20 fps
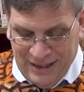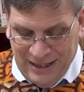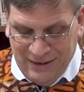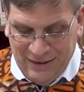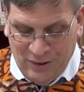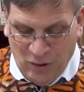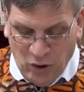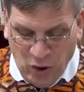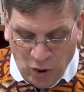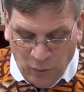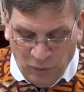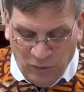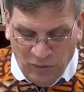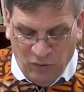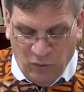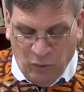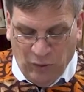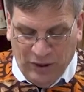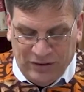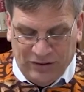and the hope
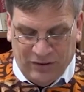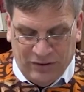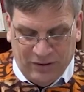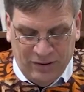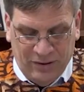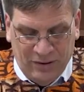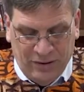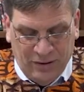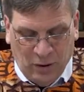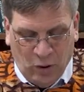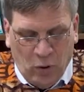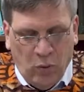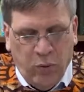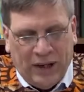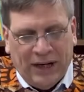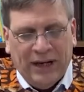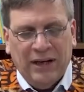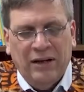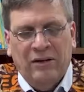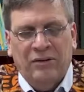of which
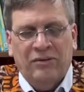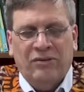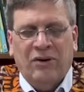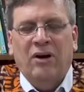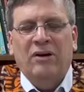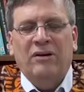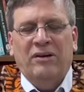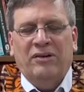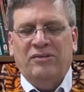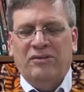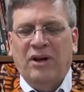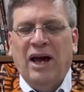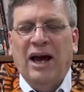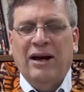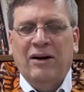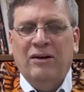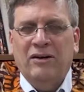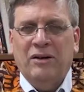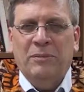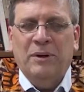quickens our
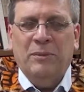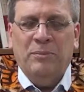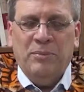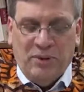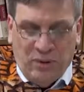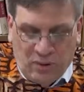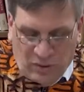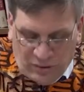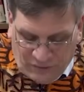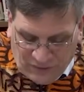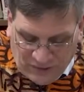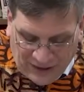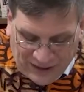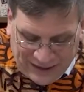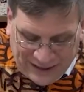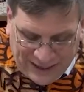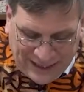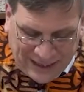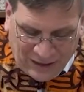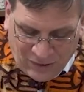desire to be
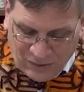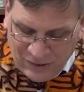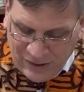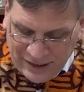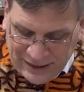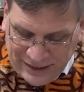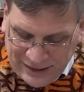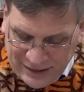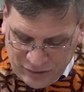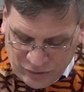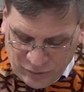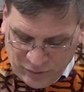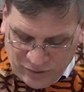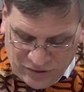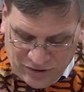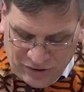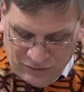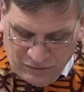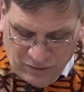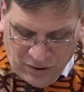purified now. Here's what
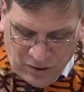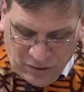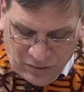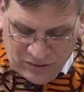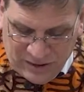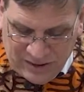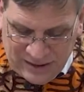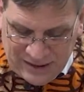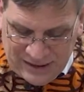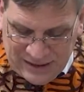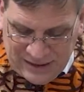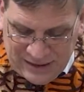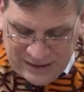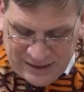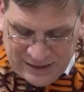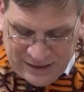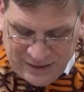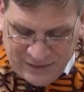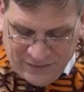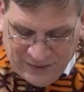she wrote
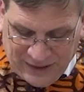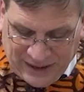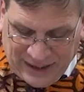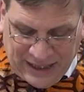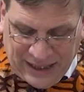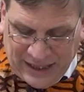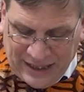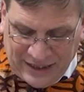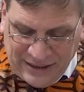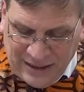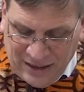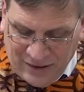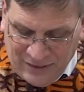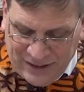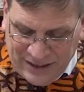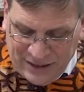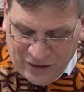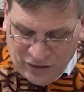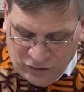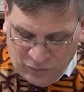The King there
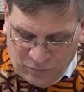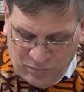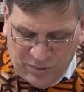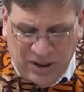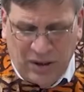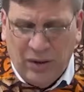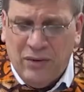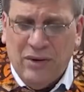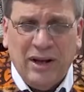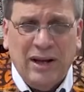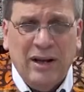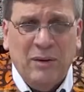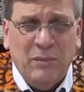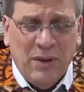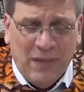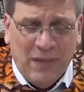in his beauty